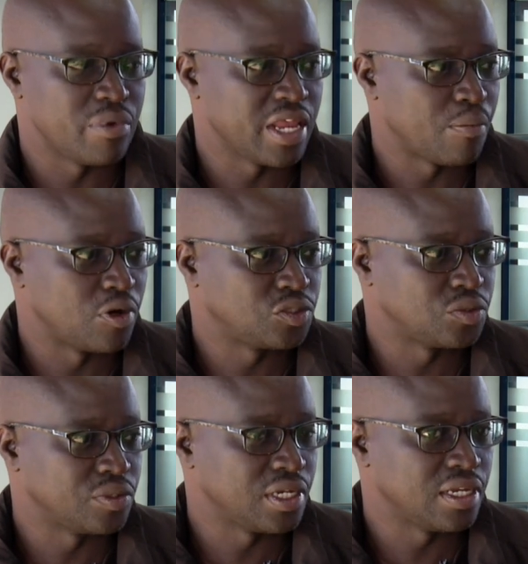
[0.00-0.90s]
been able
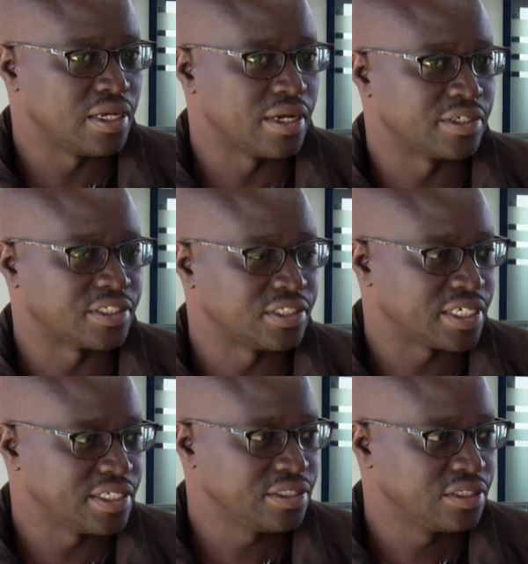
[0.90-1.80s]
to really
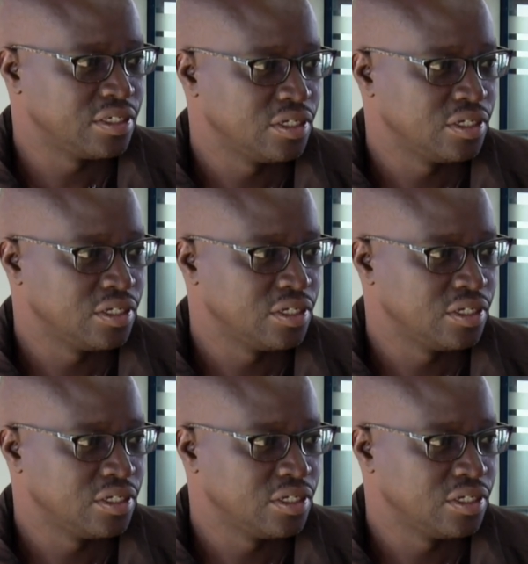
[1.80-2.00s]
sensitize.